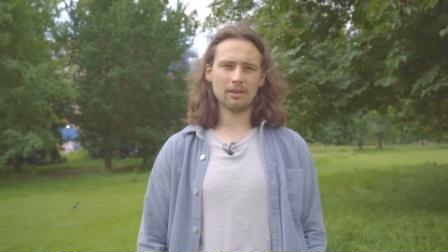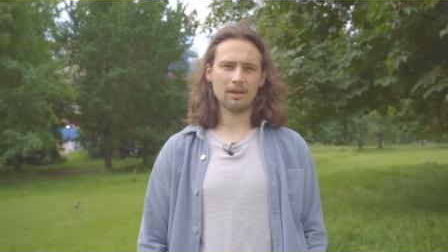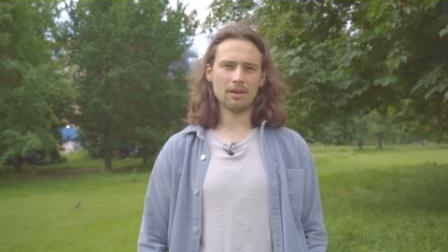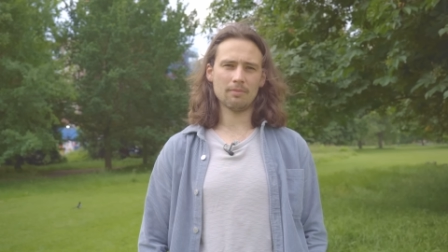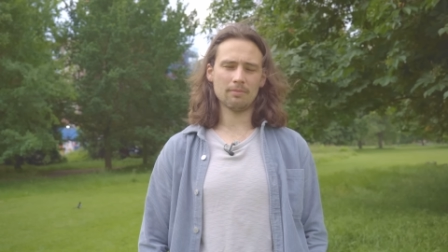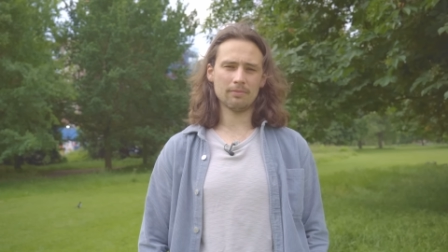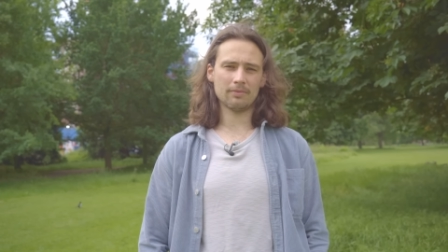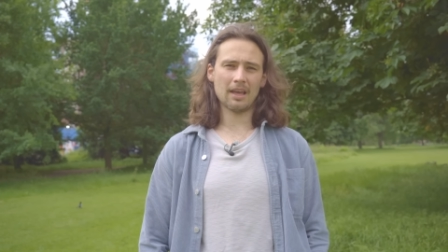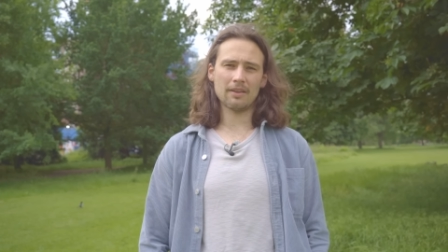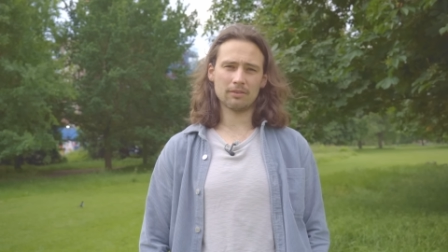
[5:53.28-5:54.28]
Um,
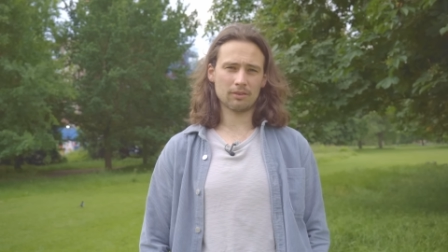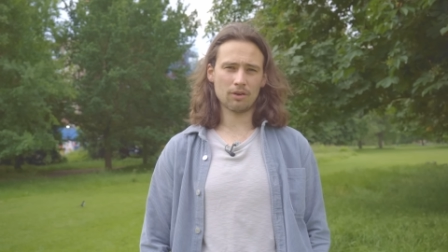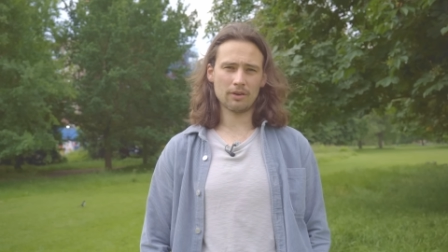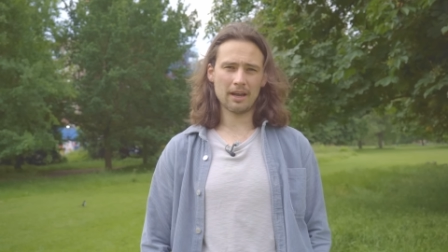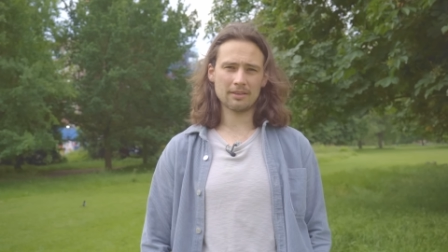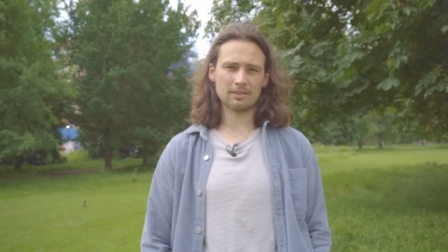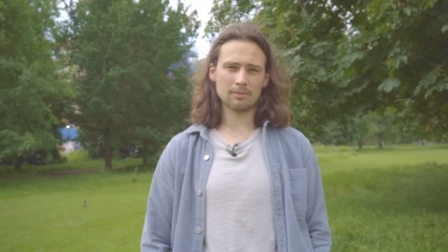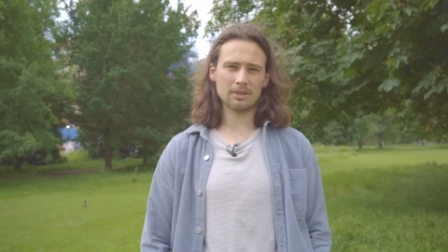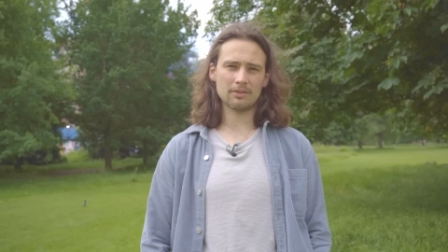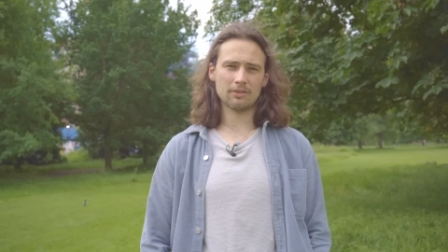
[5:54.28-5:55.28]
than current estimates.